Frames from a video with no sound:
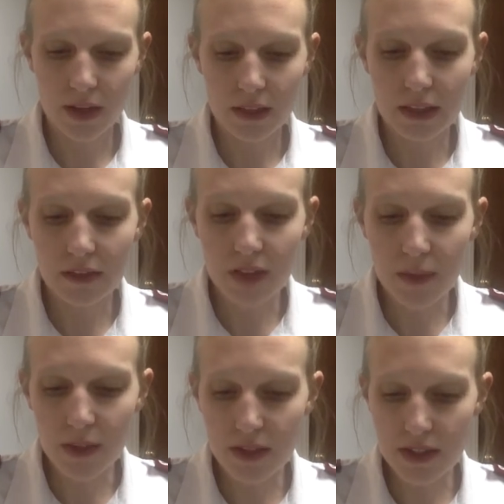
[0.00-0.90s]
Lift up
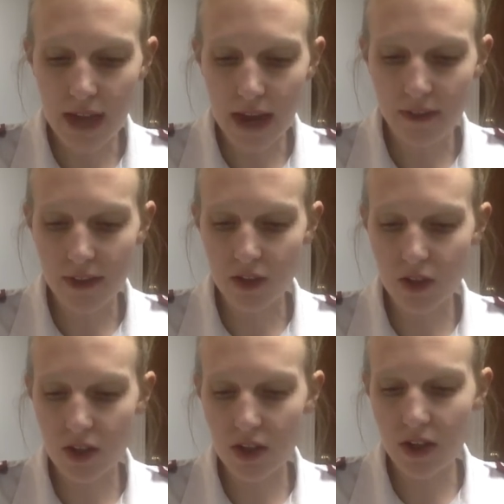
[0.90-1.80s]
your staff and
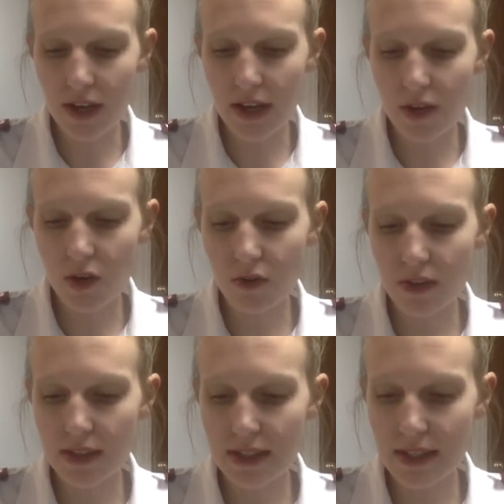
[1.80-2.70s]
stretch out your hand over
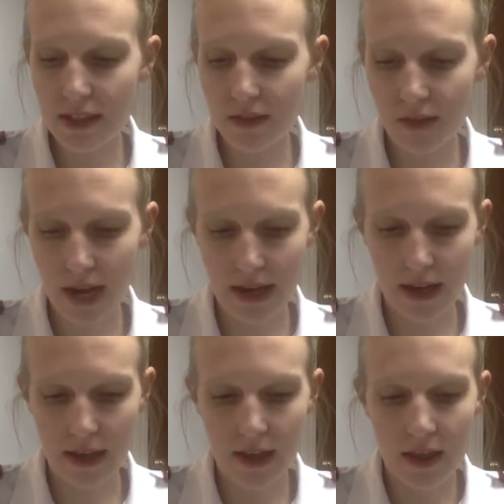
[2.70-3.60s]
the sea and divide it,